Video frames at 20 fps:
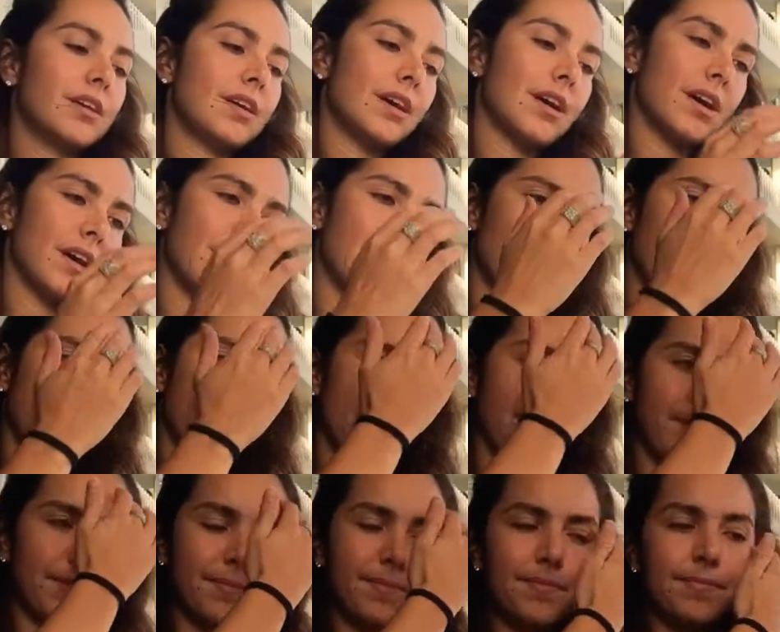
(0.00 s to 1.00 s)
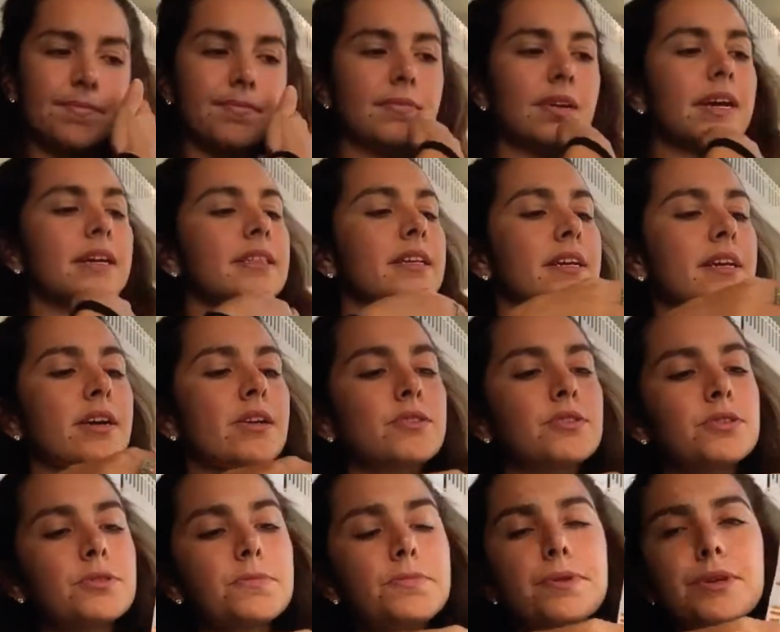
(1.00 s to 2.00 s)
And then I
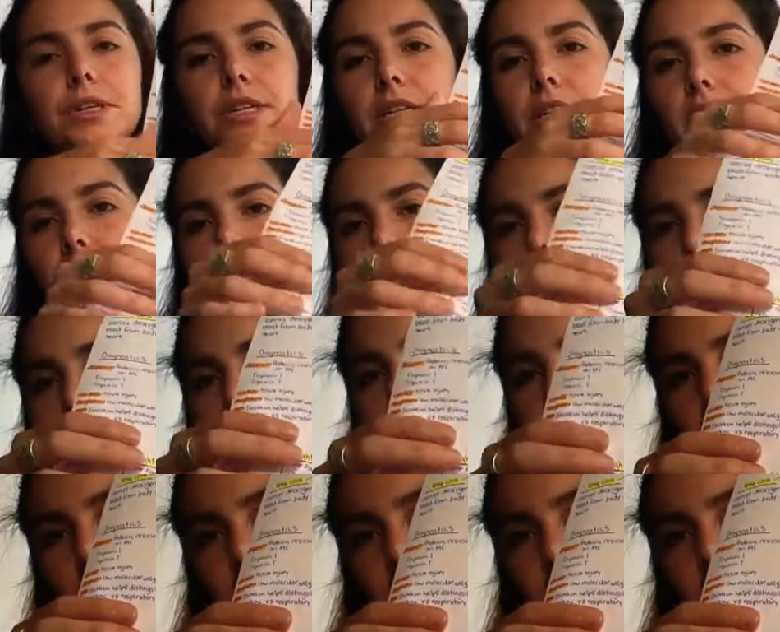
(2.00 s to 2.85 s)
also put like